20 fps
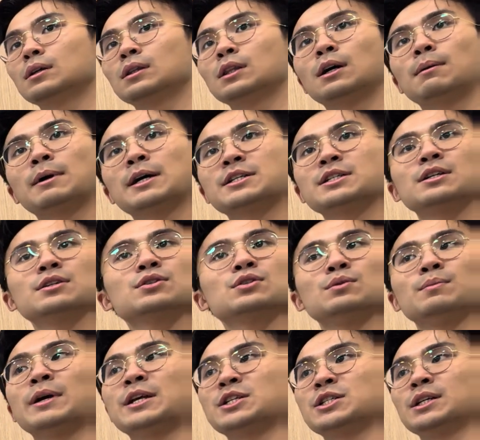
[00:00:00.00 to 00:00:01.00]
Not much else
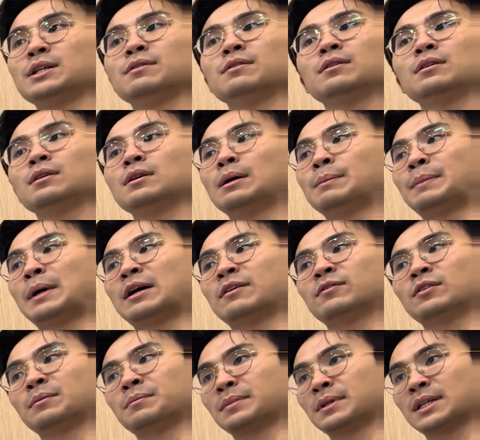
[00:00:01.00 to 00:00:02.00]
to mention apart
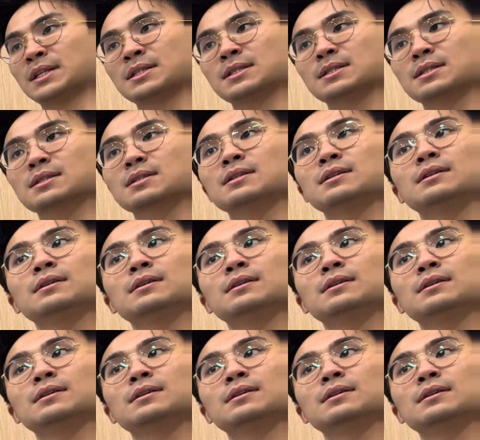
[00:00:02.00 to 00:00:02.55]
from this.